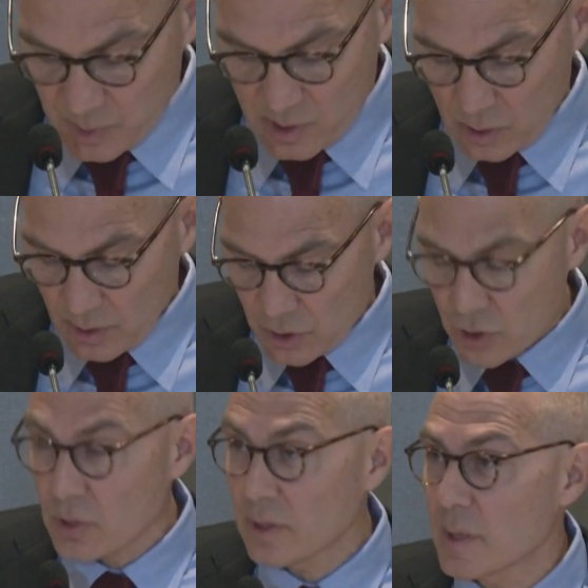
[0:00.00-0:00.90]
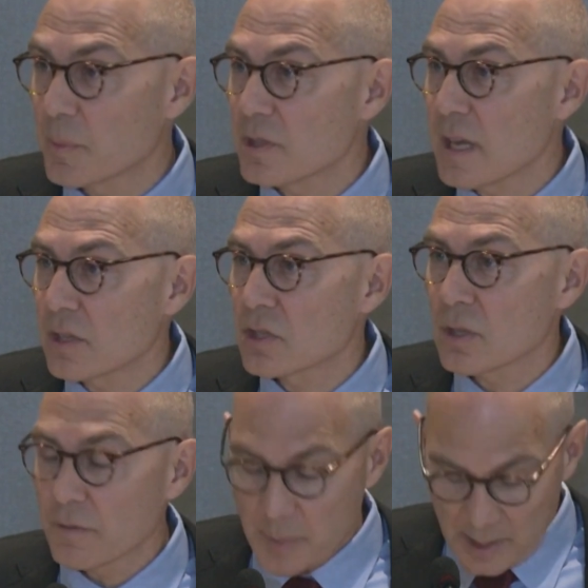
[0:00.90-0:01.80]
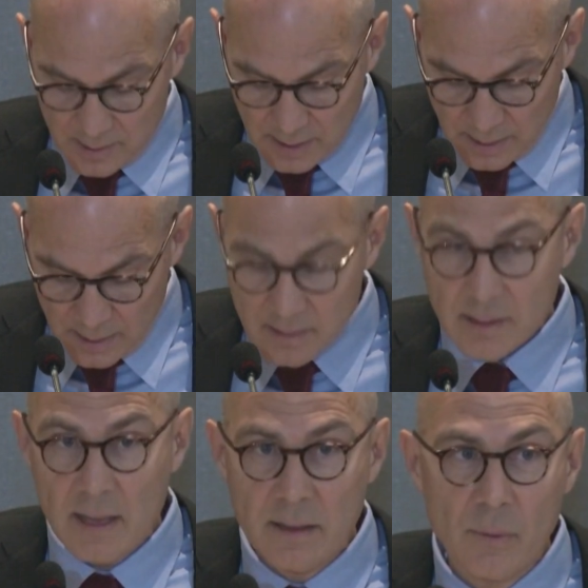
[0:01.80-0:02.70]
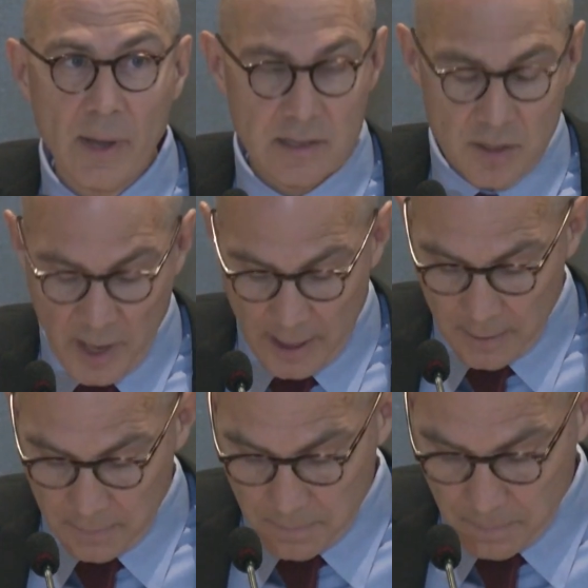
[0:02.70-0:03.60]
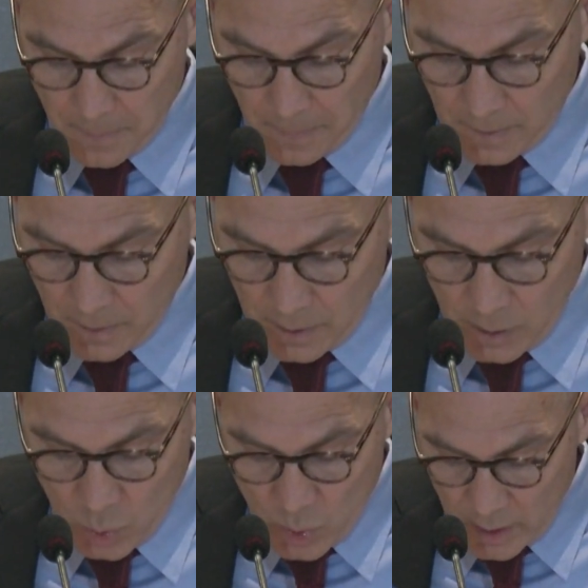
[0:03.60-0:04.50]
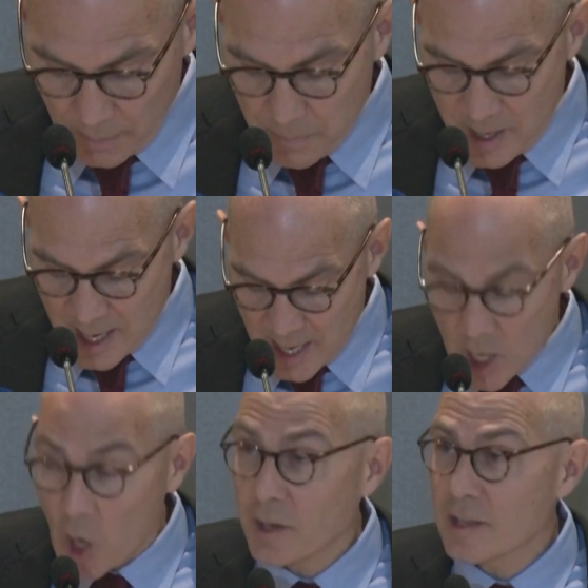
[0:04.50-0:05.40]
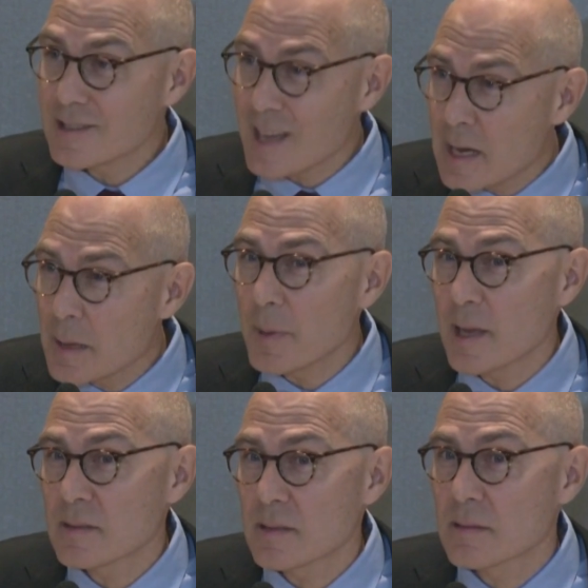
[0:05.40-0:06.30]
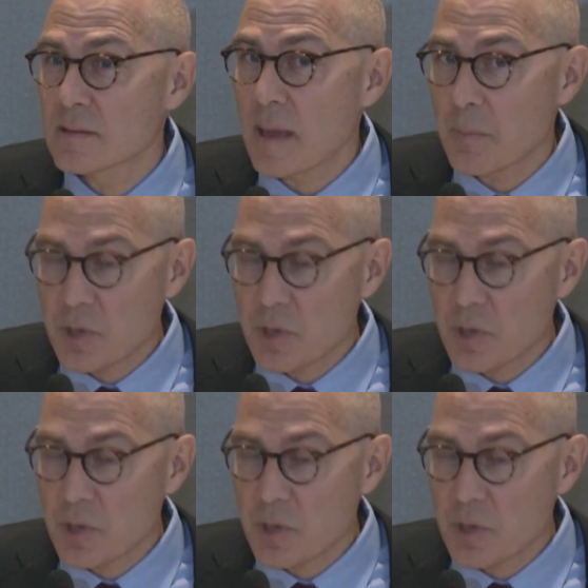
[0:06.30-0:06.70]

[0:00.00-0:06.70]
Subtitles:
Israel has vowed to destroy Hamas and said it has also been conducting counter-terrorism